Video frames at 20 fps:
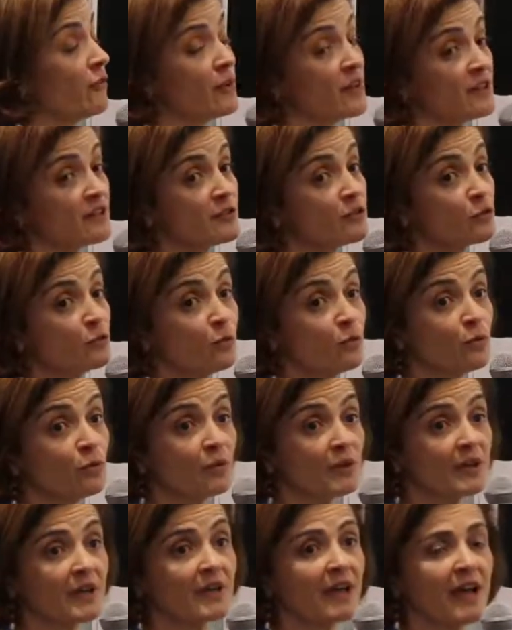for us
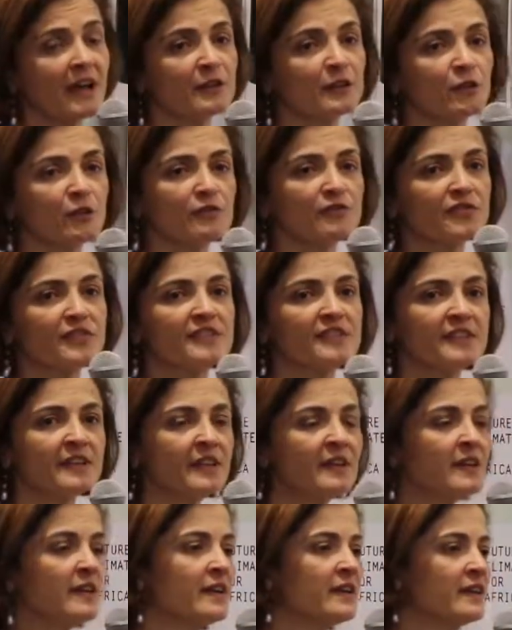to kind of
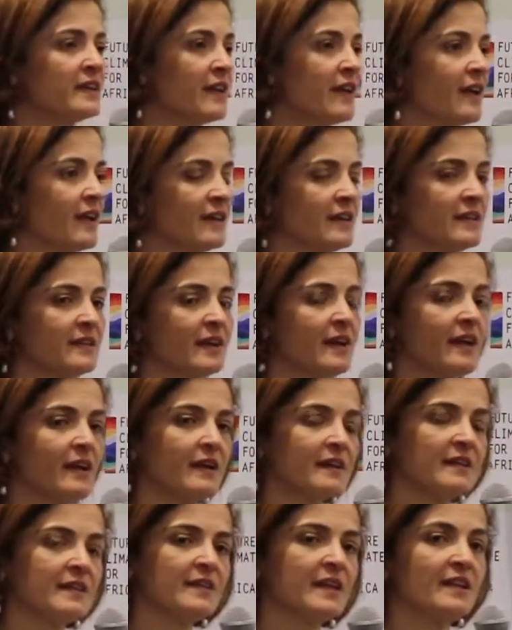think in
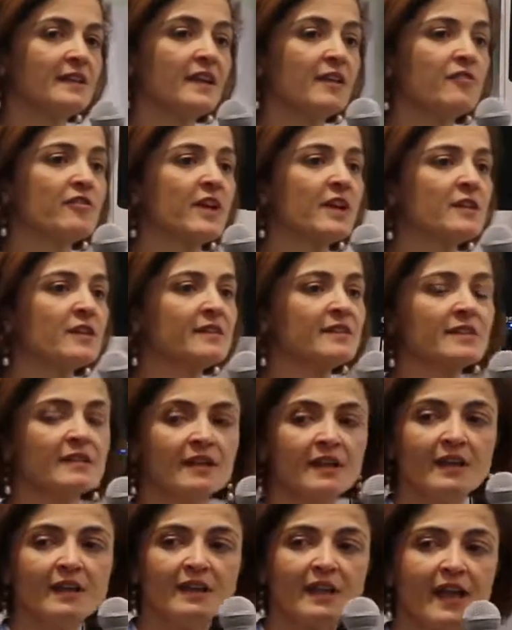an event
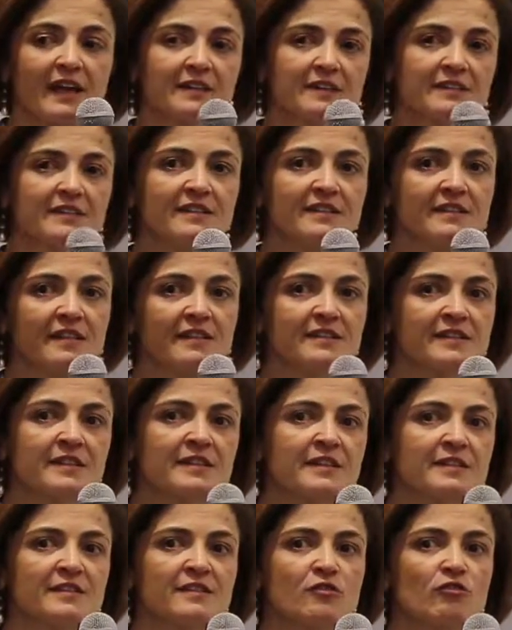like this, I
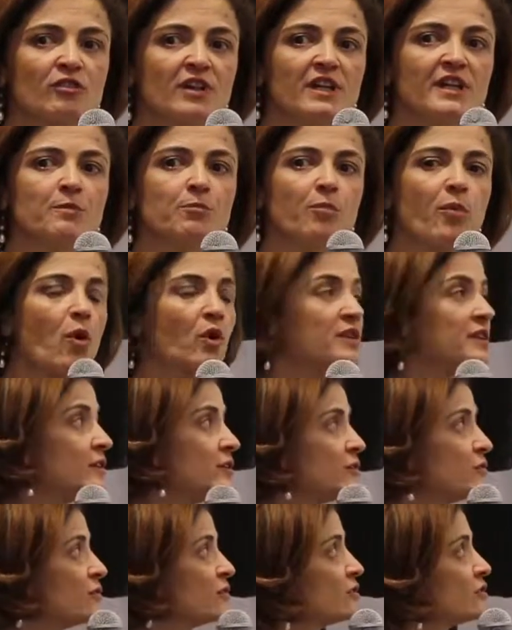think it's really
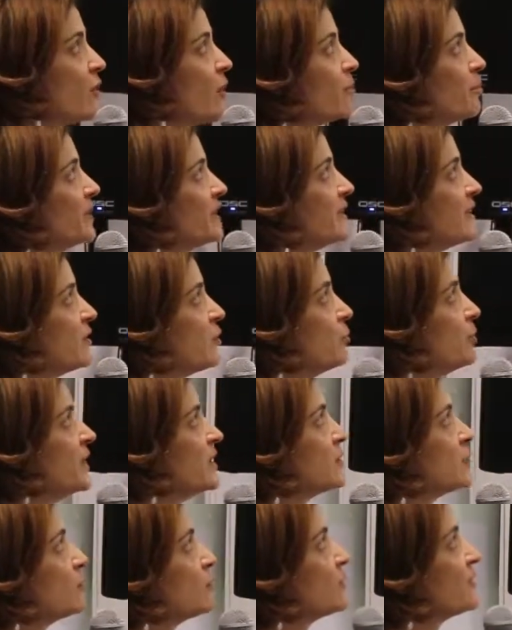important to stop a little
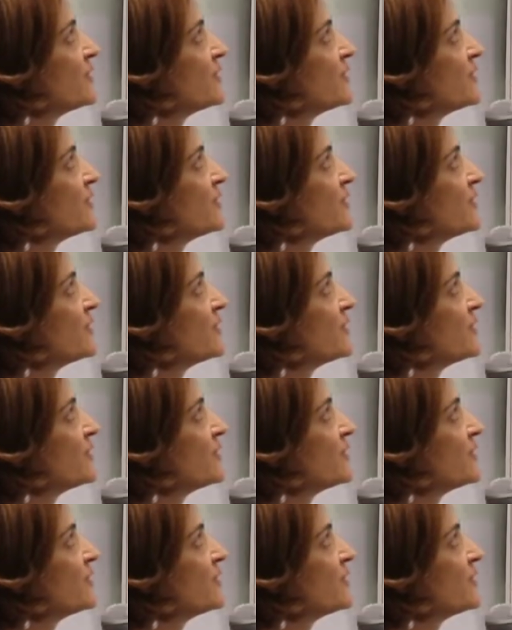bit to